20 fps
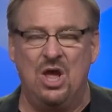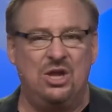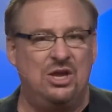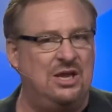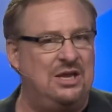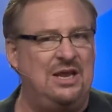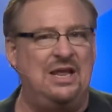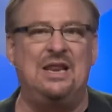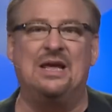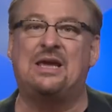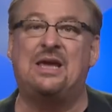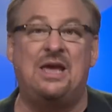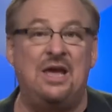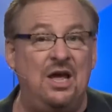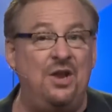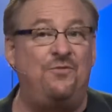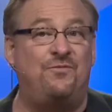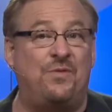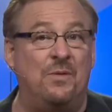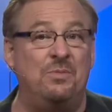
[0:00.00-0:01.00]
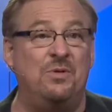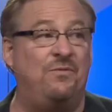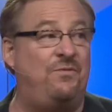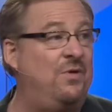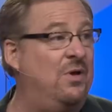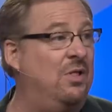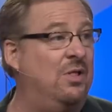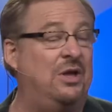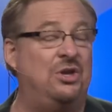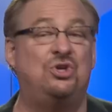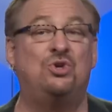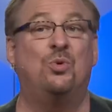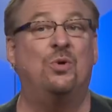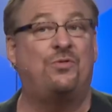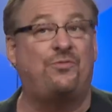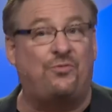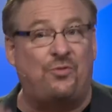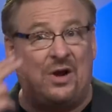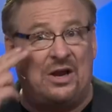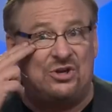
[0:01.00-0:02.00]
You need a kid from the village
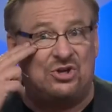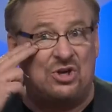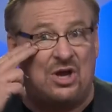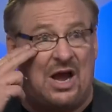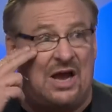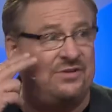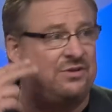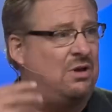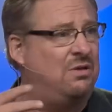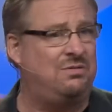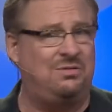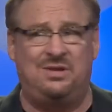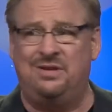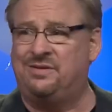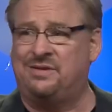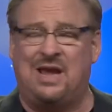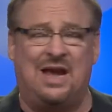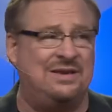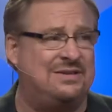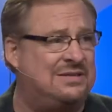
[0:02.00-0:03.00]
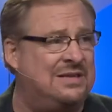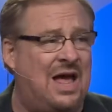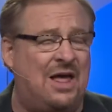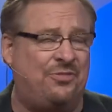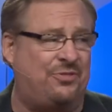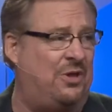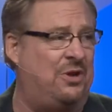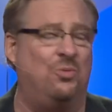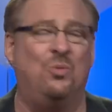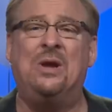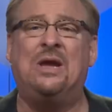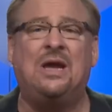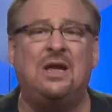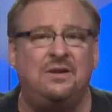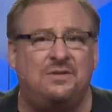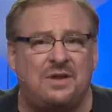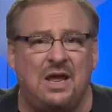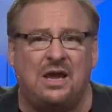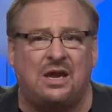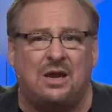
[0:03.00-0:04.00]
with fresh eyes go, this guy's nothing. We
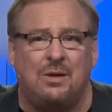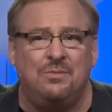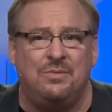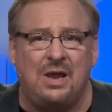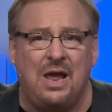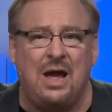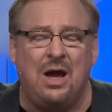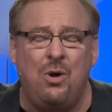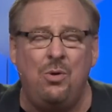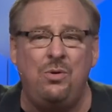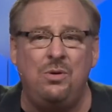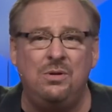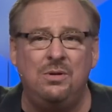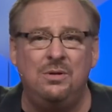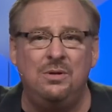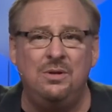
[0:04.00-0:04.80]
can take him down.